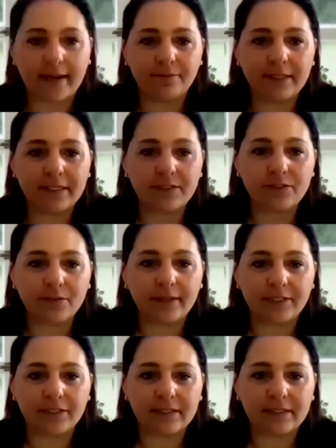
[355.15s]
For this new
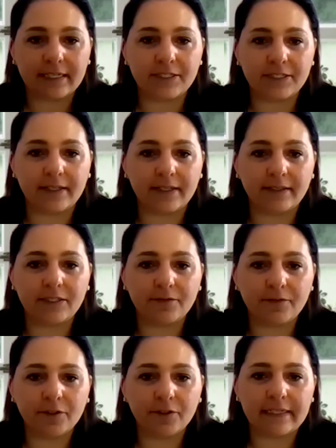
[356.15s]
legislation, the
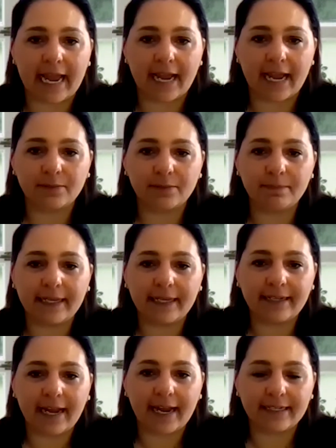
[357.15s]
Diversity Action
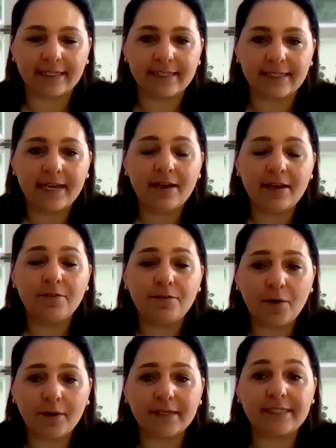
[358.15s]
Plan guidance
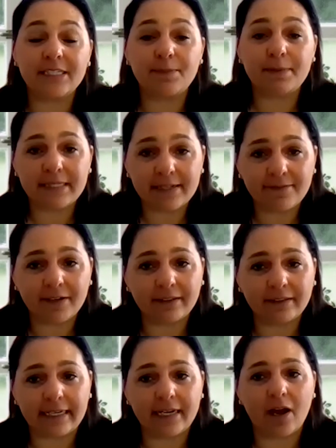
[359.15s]
focuses
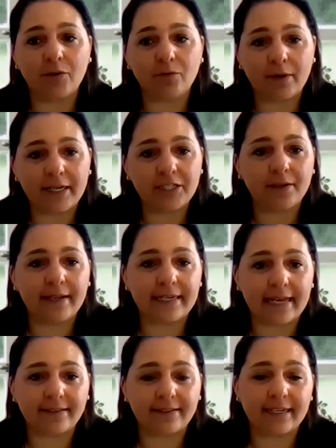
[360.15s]
specifically on racial and
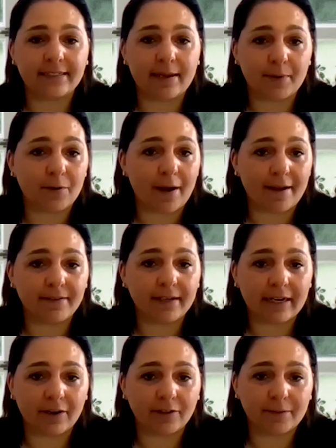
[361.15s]
ethnic demographic
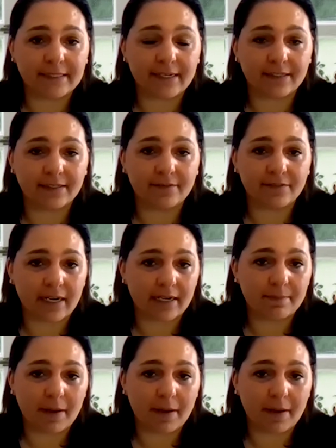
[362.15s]
characteristics of study